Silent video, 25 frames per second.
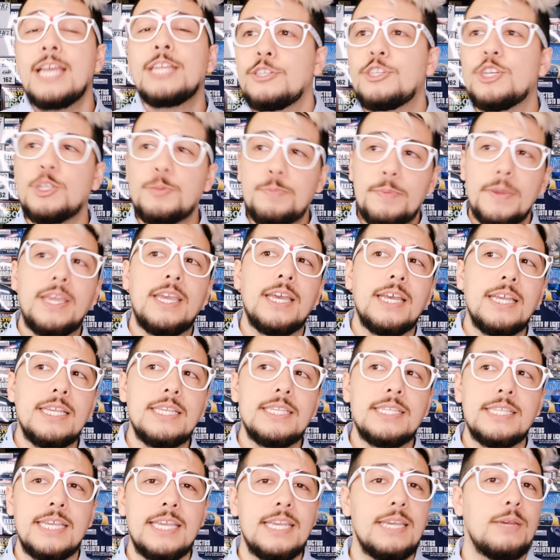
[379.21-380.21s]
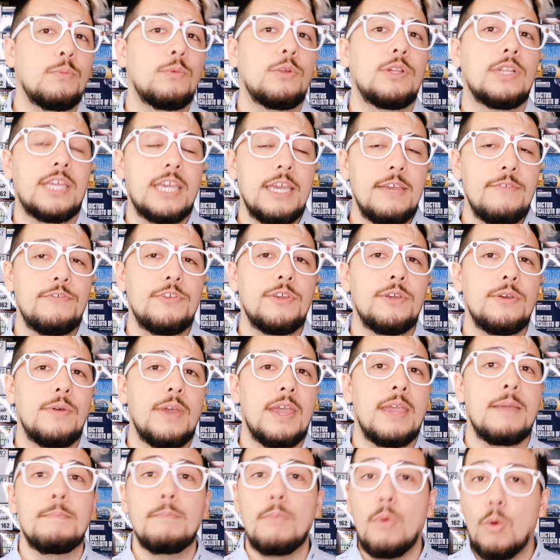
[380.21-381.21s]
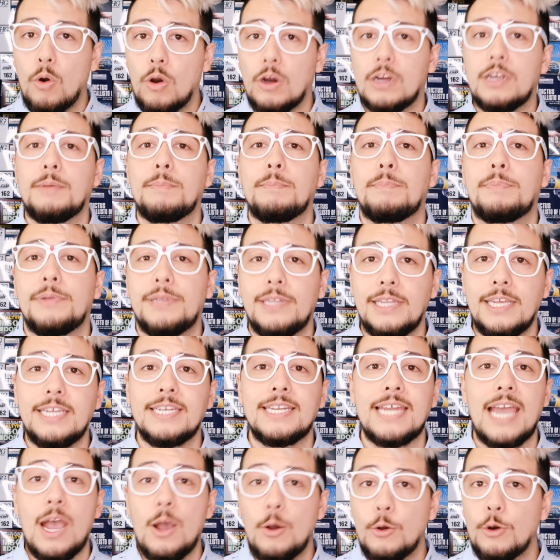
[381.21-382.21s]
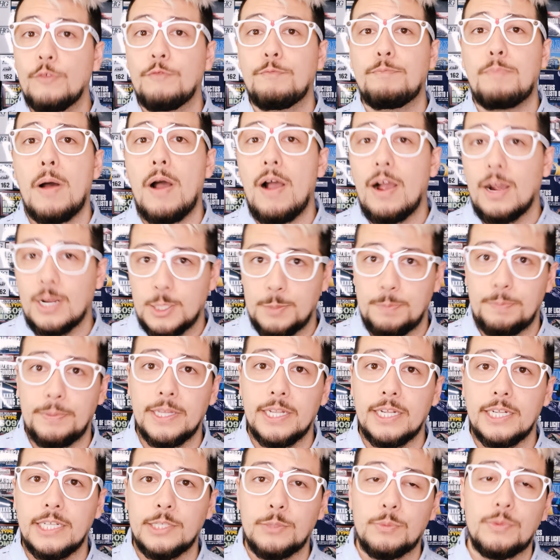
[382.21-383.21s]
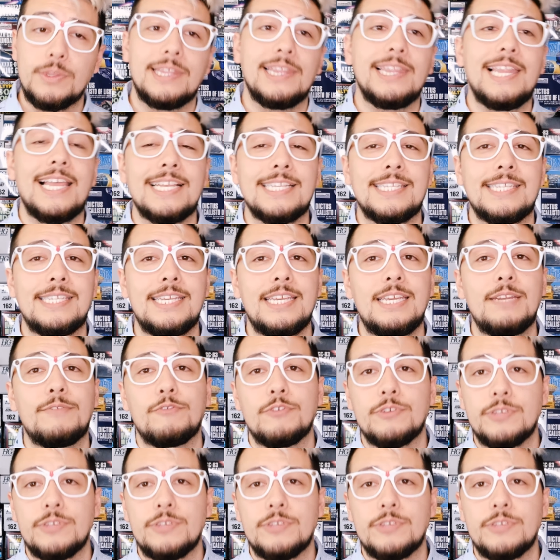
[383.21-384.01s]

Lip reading: just because it will give you a more complete out-of-box build with less need for